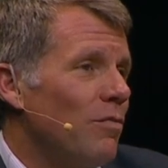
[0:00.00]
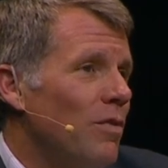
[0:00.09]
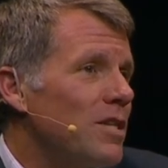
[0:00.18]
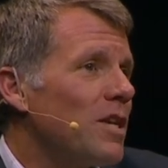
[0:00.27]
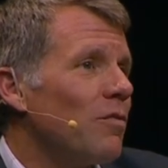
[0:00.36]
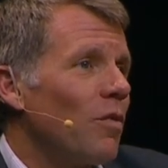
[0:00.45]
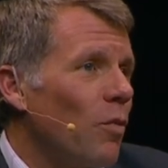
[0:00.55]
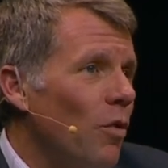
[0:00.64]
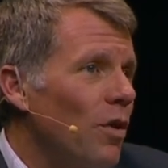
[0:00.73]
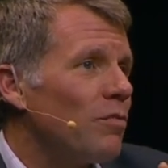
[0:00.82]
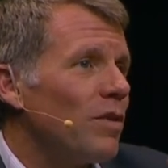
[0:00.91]
risk and
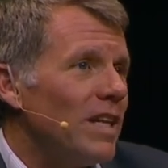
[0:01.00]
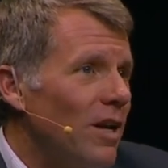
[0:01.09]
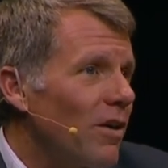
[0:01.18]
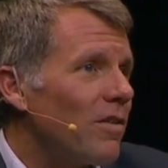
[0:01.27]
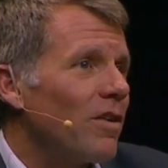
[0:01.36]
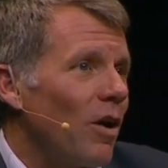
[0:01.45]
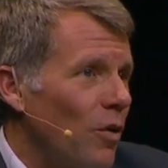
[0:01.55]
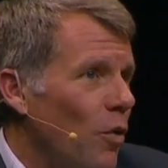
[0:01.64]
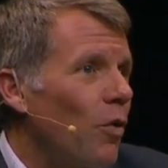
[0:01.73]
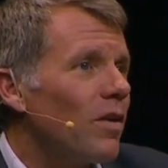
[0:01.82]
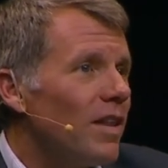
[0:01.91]
reward really are, are
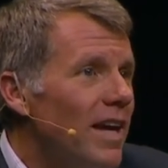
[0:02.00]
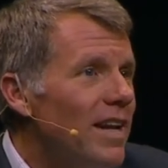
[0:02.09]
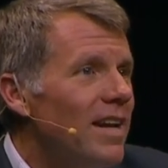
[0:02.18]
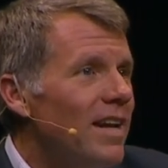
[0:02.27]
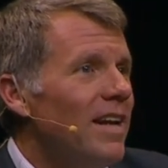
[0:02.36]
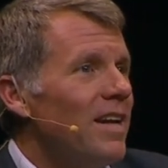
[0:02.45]
correlated.